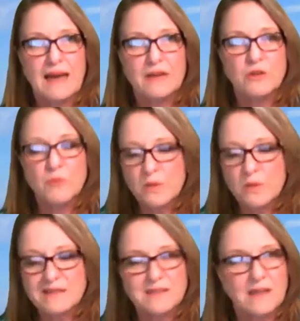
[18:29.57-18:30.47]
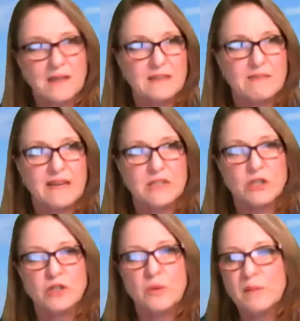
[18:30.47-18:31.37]
And you want to be a solid director.
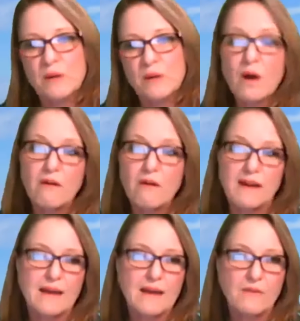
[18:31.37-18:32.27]
You don't want to be worrying